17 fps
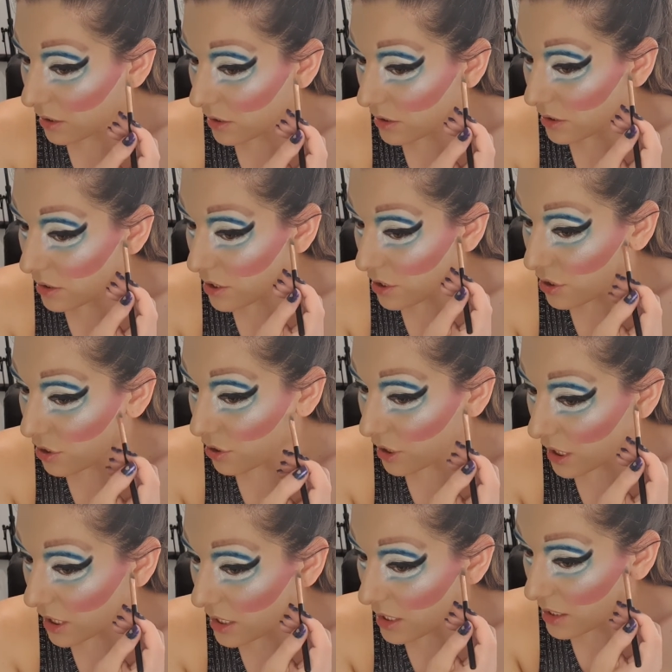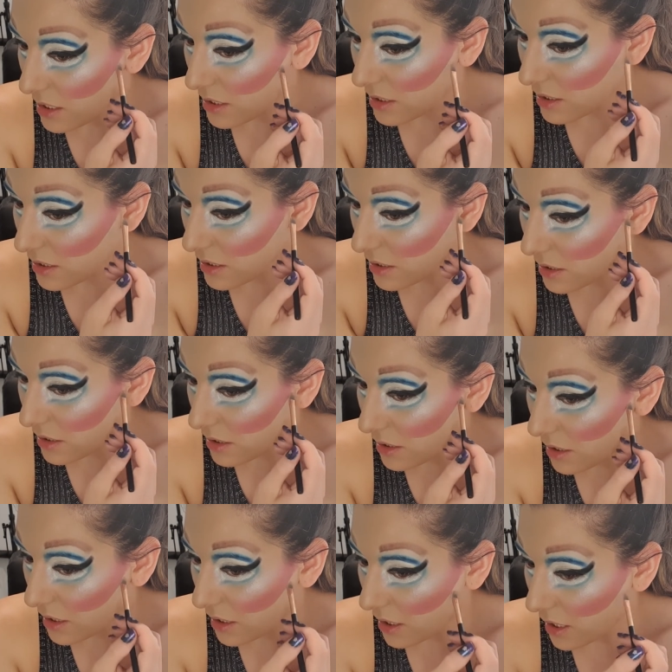do this,
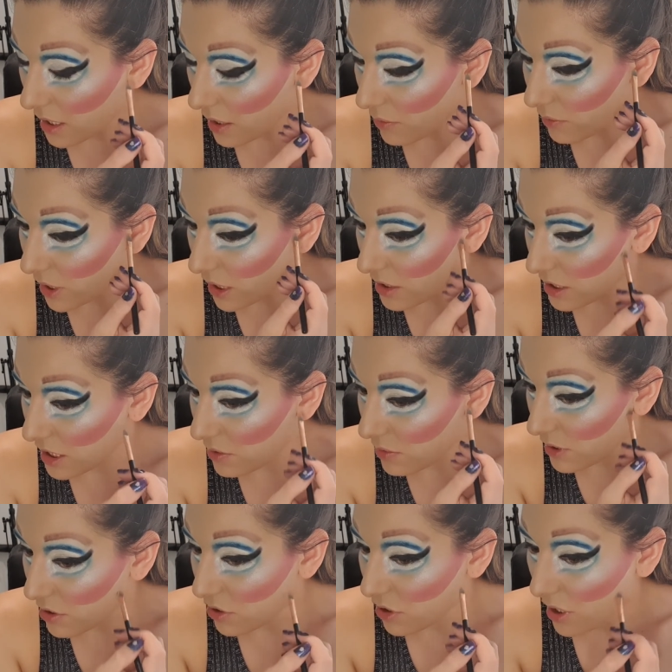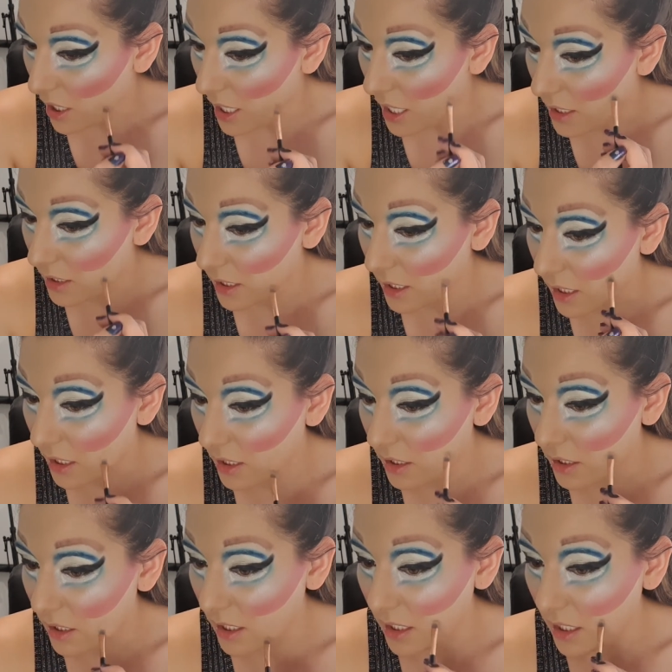and that's just with
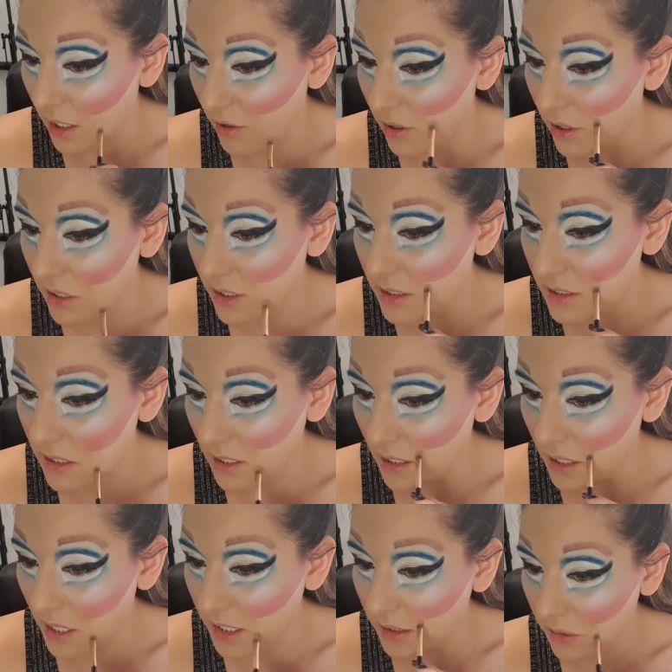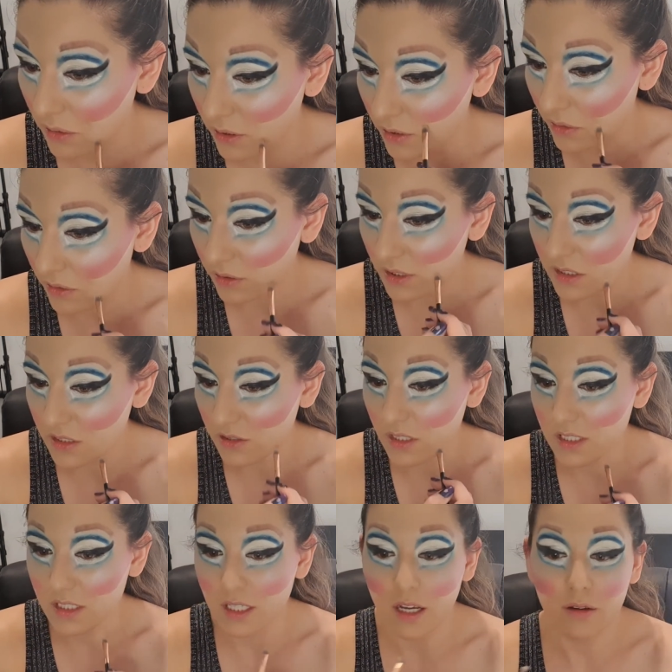trialing and errors and like all this
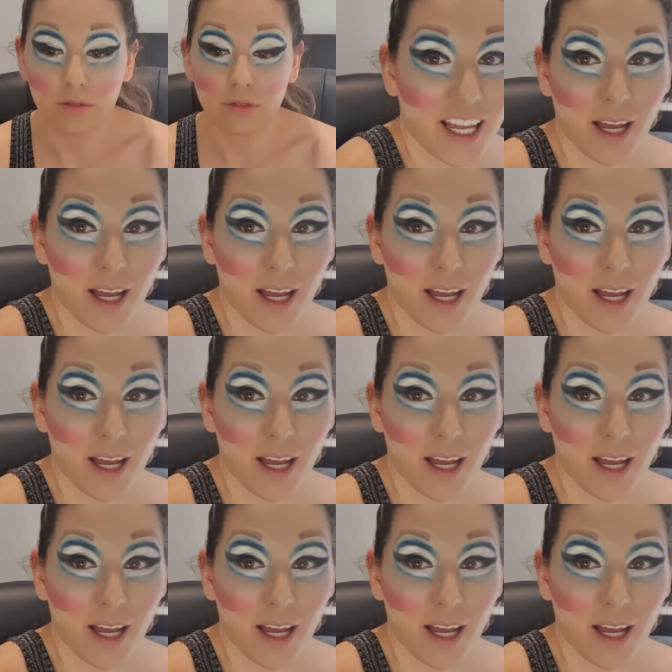sort of stuff.